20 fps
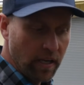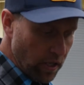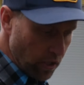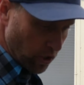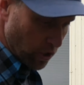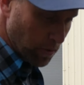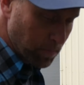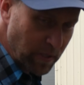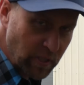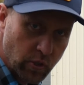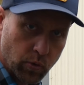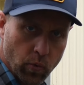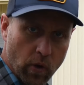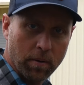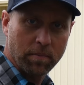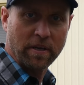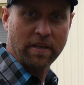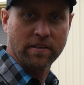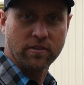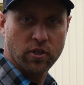You could be
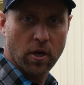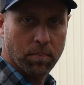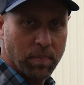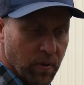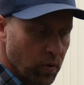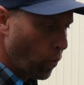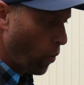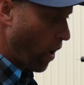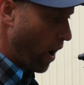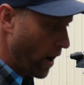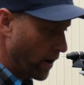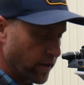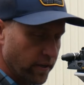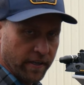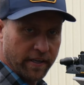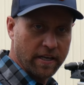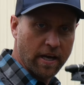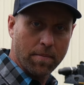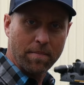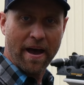swimming, jump in the water
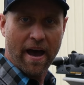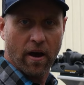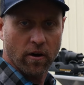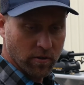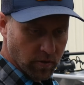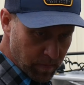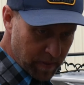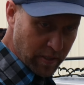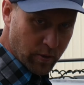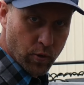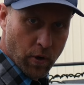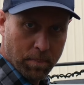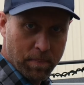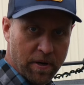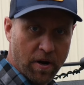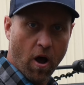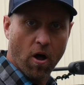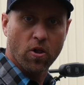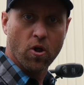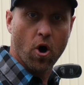and come out and be dripping
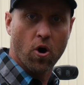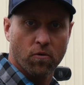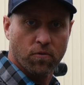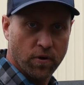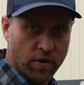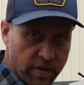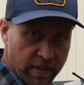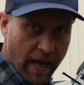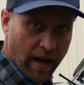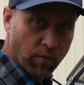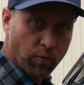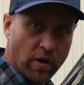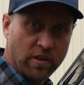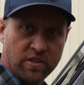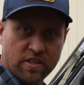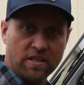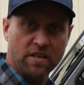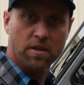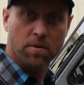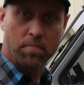all over, and that
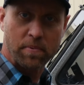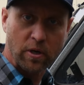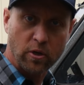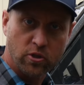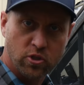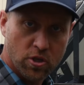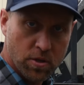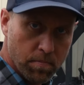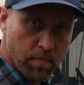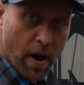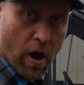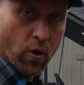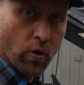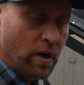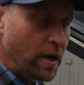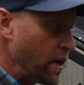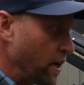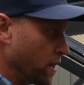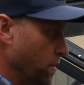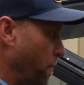runs into the bilge of the boat,
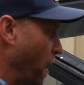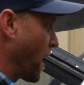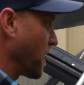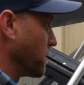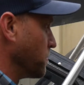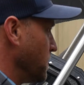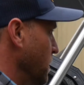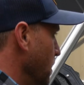the bottom.